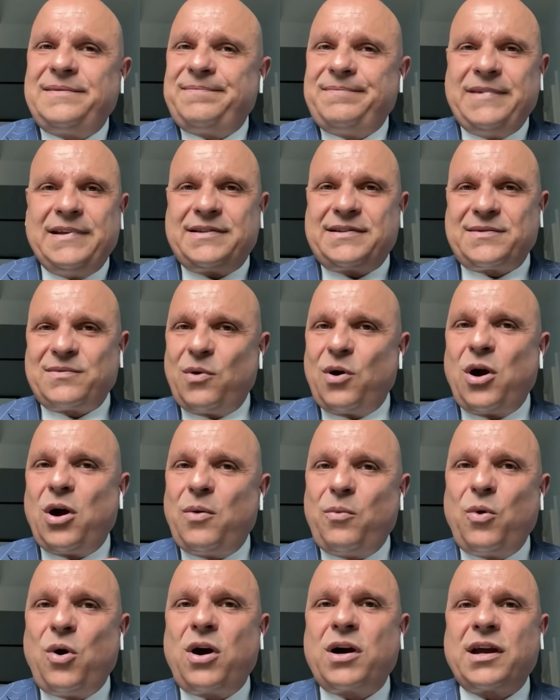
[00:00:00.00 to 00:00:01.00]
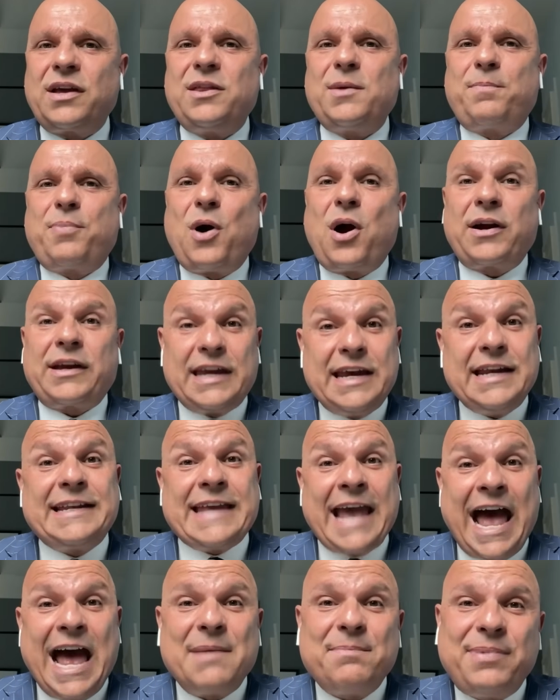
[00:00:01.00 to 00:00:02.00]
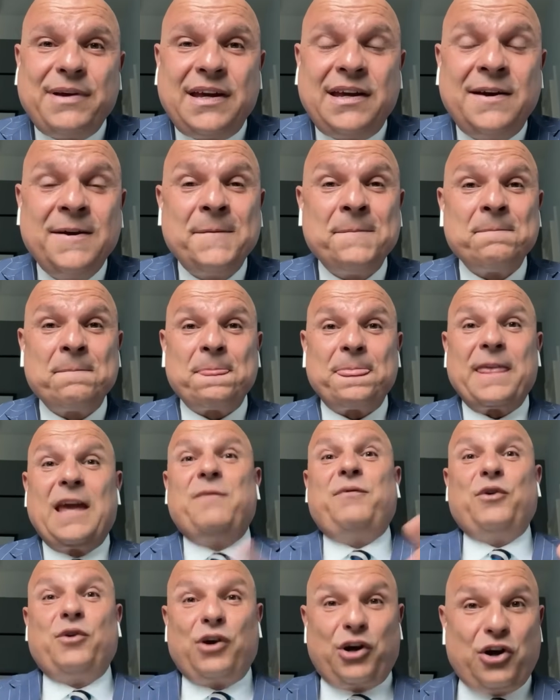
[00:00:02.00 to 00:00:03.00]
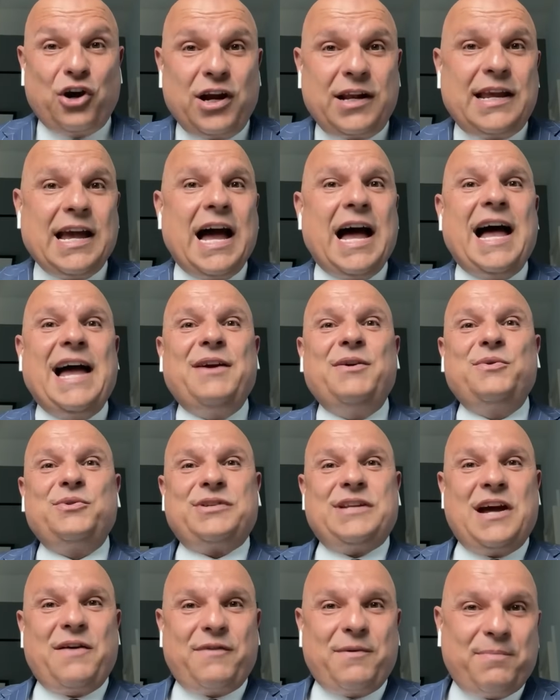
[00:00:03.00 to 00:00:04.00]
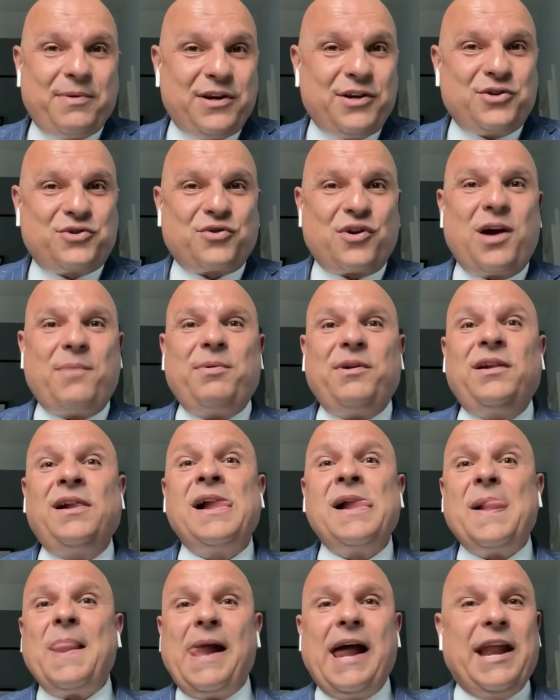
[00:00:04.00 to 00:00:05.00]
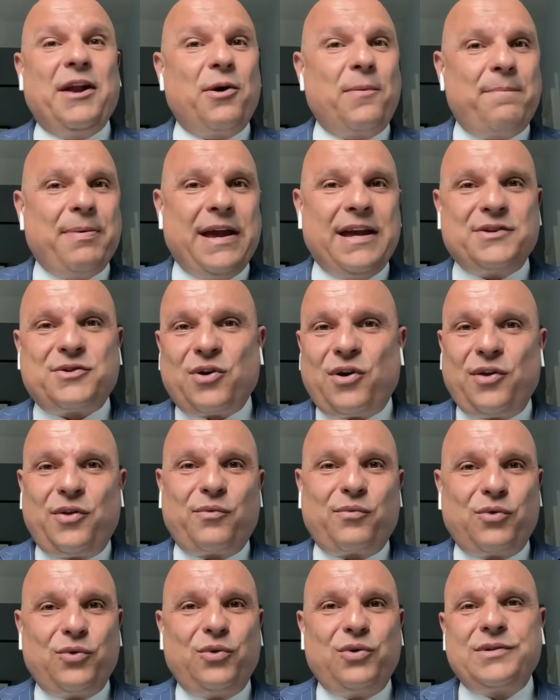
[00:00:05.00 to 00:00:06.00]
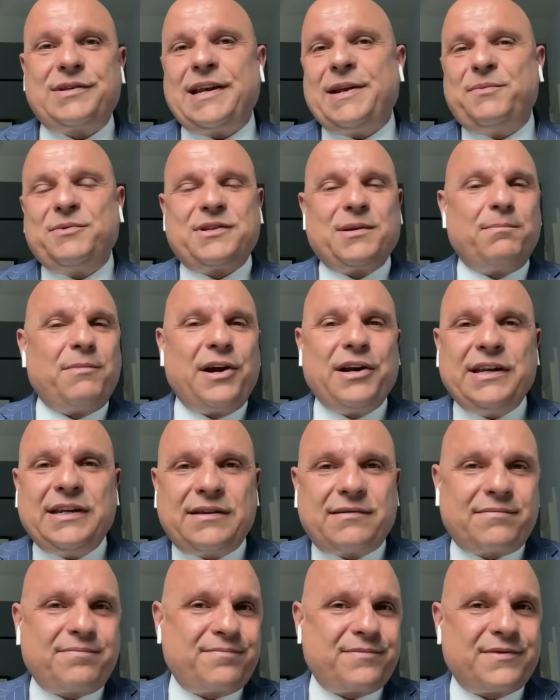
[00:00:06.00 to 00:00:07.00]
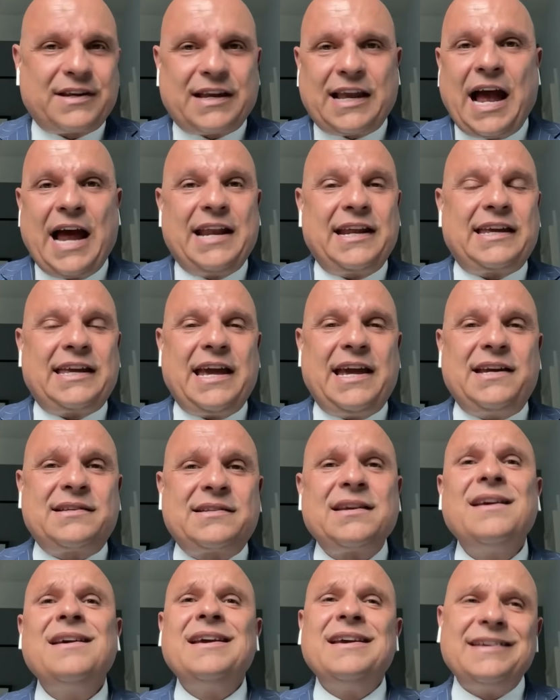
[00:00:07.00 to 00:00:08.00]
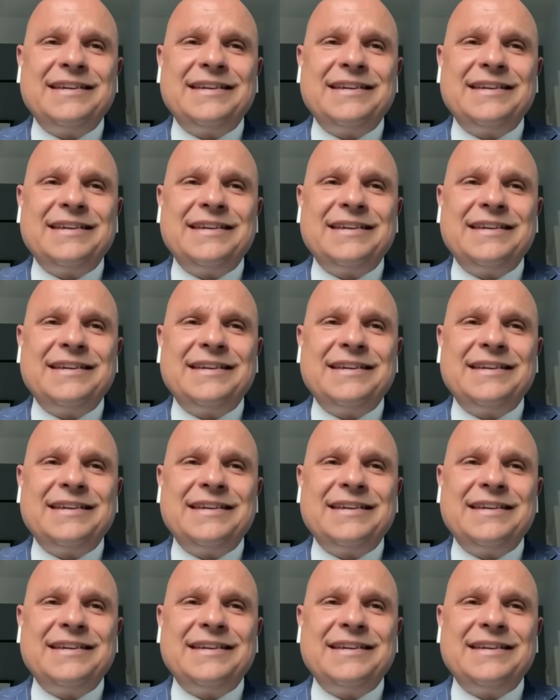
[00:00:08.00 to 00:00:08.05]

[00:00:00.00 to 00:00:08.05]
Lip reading: it's a walk in the park. It can be if you're a good guy who's never been in trouble and obeys all the rules, and it was a money kind of case.